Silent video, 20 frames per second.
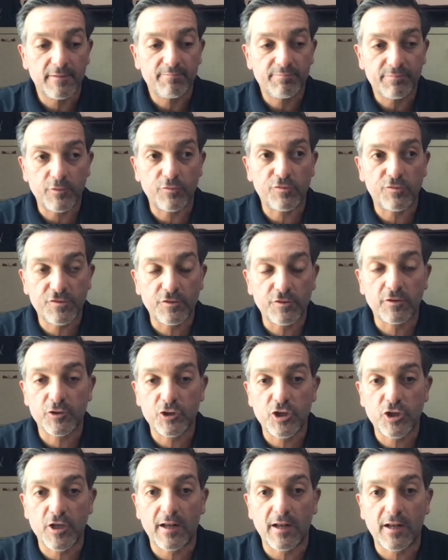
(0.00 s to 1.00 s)
there's still a
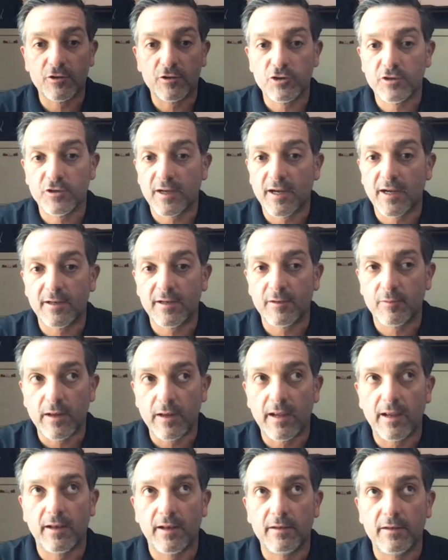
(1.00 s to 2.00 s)
challenge ahead,
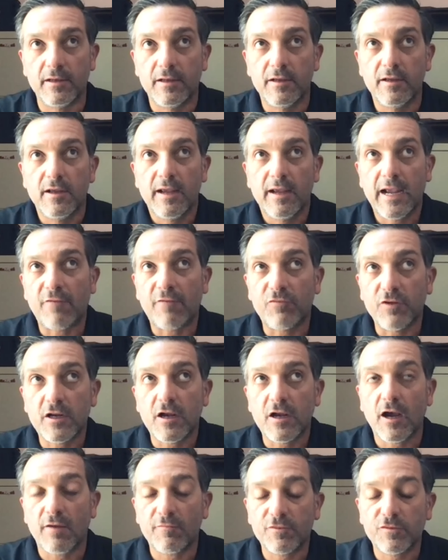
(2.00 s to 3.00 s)
and every
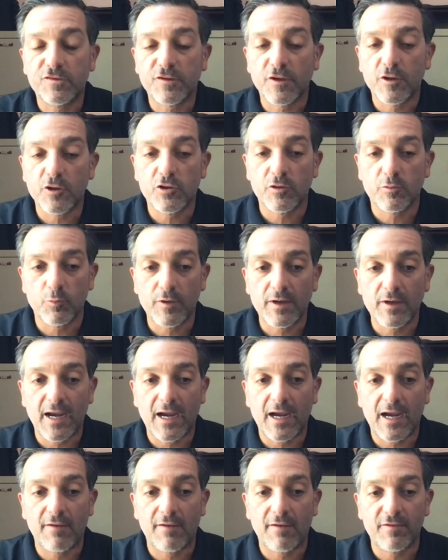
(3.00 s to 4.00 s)
conversation we
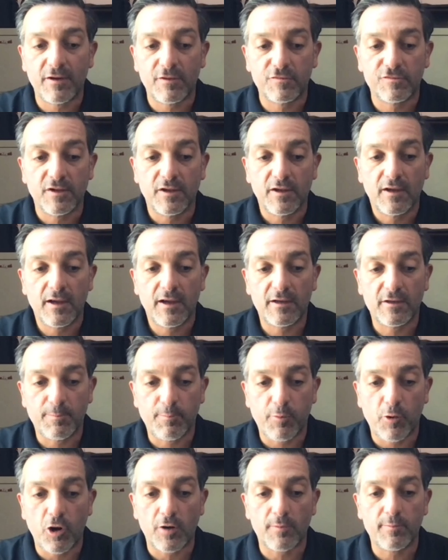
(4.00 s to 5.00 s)
have as a
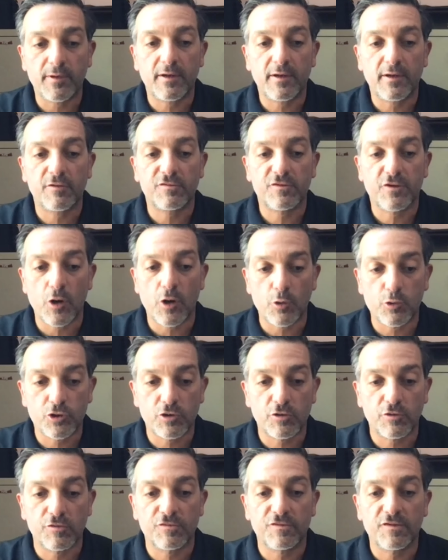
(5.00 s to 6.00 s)
department, as
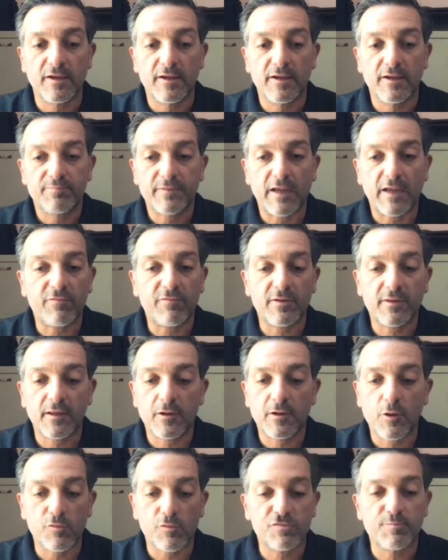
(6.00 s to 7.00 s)
coaches, everything
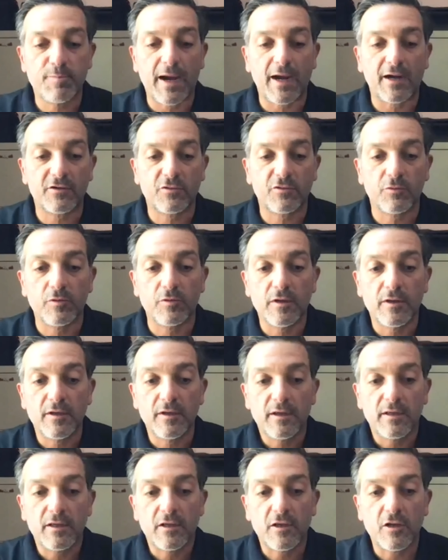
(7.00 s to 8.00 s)
goes back to,
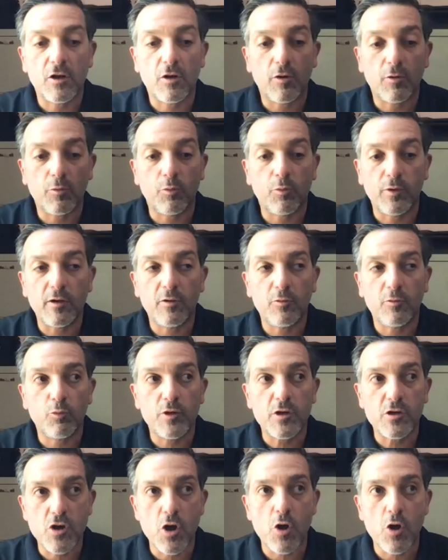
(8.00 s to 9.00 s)
we
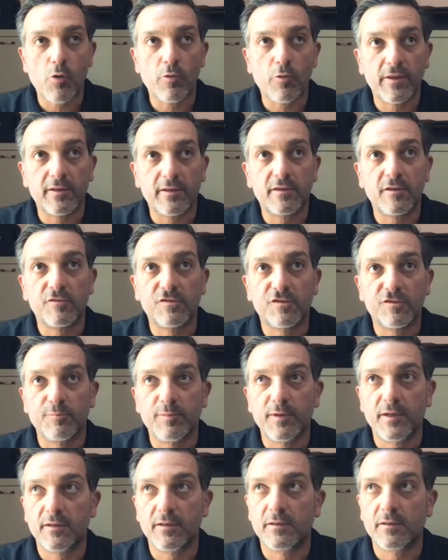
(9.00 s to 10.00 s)
know that this has
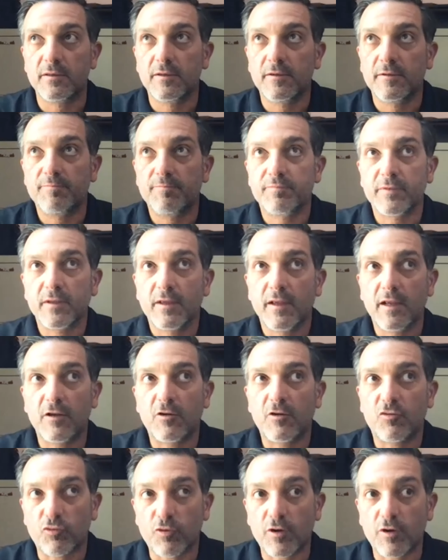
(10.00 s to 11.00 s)
been
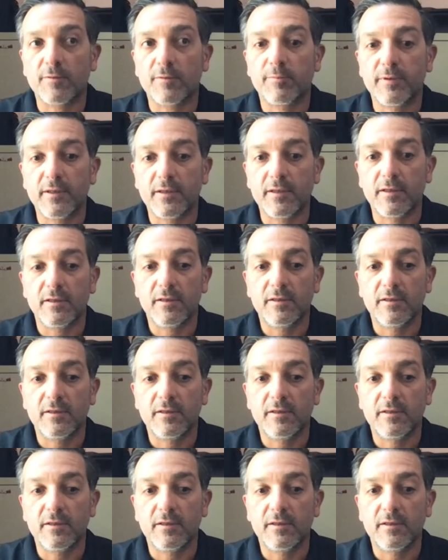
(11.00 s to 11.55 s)
incredibly